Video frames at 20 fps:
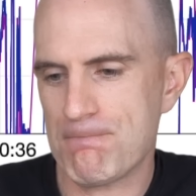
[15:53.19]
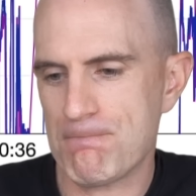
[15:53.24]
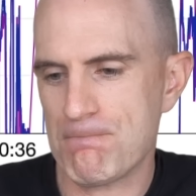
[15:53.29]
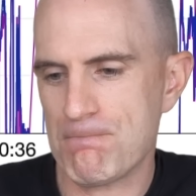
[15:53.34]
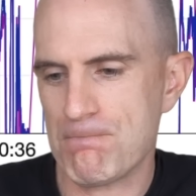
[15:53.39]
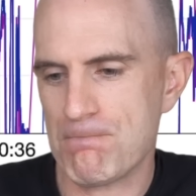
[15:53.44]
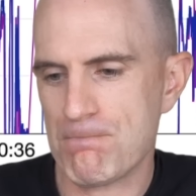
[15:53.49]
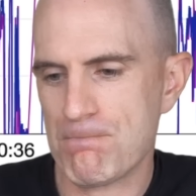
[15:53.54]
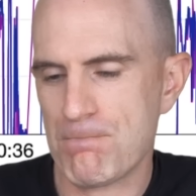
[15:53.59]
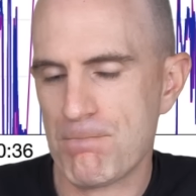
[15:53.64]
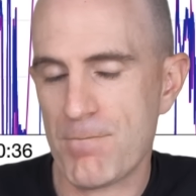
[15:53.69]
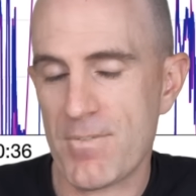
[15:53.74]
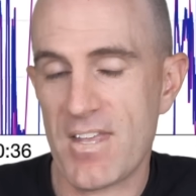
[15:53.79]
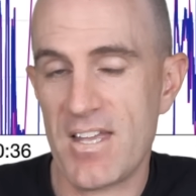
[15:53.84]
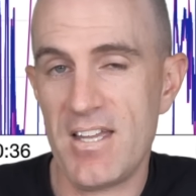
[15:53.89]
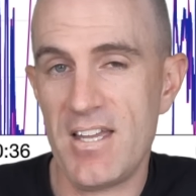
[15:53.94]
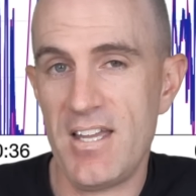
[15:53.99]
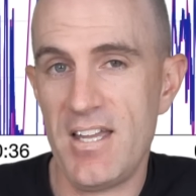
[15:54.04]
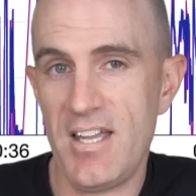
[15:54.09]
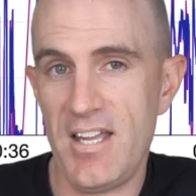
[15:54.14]
mm.
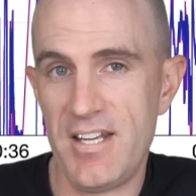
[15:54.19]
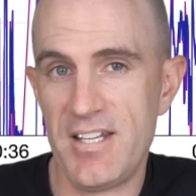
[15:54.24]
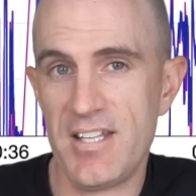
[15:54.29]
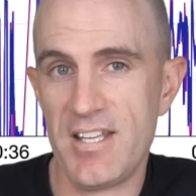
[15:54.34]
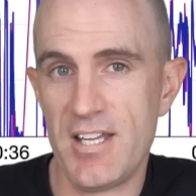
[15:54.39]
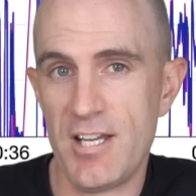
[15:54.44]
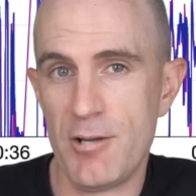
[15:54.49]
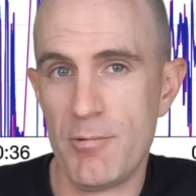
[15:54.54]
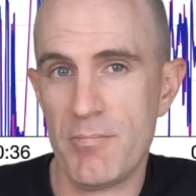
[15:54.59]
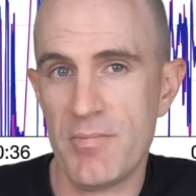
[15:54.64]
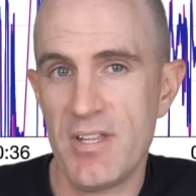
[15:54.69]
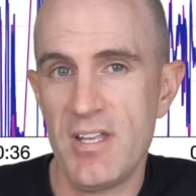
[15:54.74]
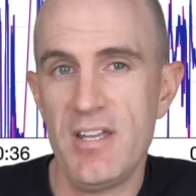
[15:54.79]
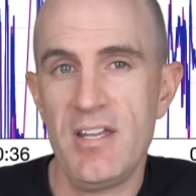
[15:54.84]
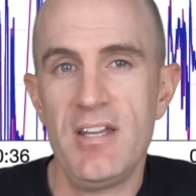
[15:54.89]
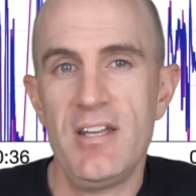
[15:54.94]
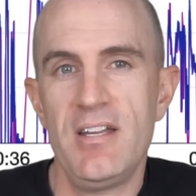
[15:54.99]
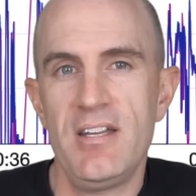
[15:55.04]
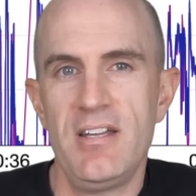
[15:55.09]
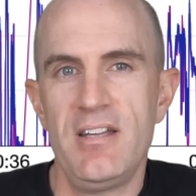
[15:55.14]
Anyhow,
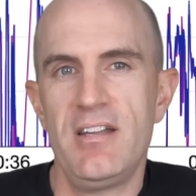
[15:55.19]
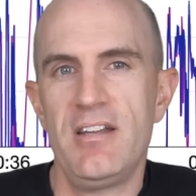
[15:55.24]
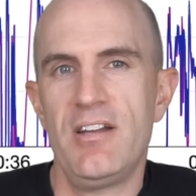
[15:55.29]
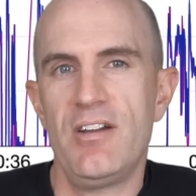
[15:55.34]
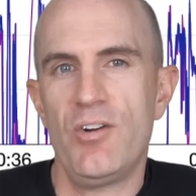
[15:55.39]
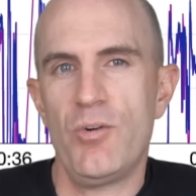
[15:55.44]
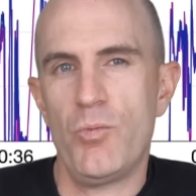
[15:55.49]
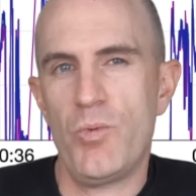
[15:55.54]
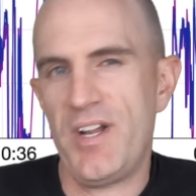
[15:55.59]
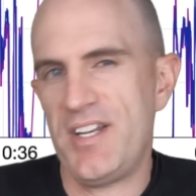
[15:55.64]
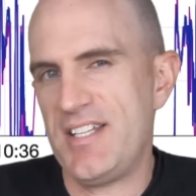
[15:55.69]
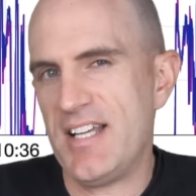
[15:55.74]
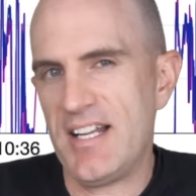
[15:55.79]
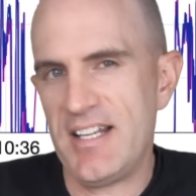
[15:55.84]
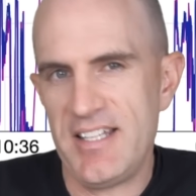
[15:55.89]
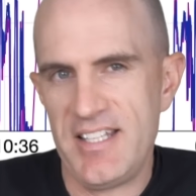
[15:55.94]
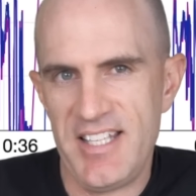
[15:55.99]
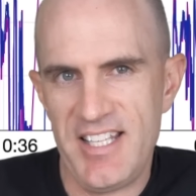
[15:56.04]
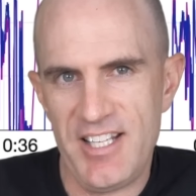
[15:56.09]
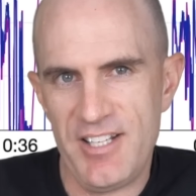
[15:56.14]
we're
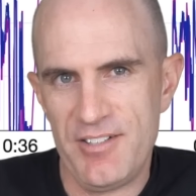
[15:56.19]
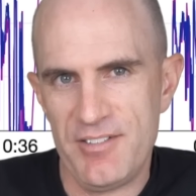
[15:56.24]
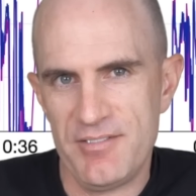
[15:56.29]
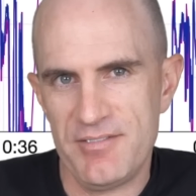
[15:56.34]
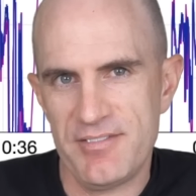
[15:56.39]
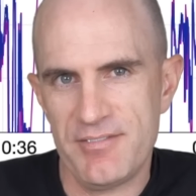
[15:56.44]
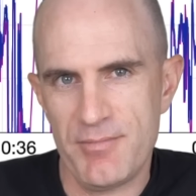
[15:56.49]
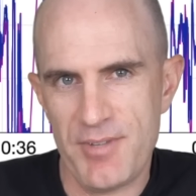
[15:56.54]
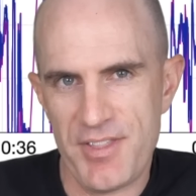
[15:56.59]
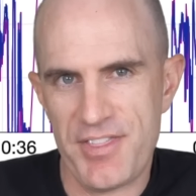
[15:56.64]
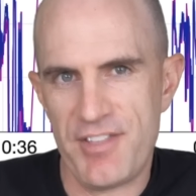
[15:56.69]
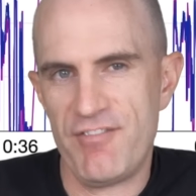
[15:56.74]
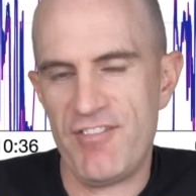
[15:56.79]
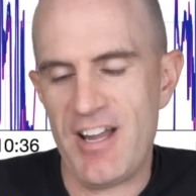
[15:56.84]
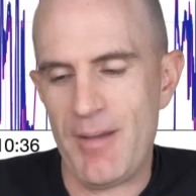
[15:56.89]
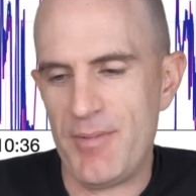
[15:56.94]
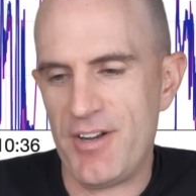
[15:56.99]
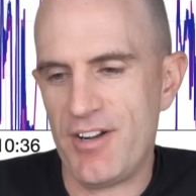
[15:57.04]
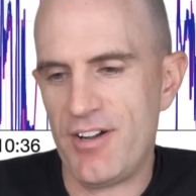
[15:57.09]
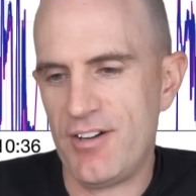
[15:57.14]
done here with the
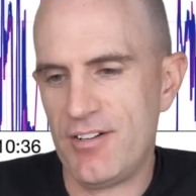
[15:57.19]
rabbit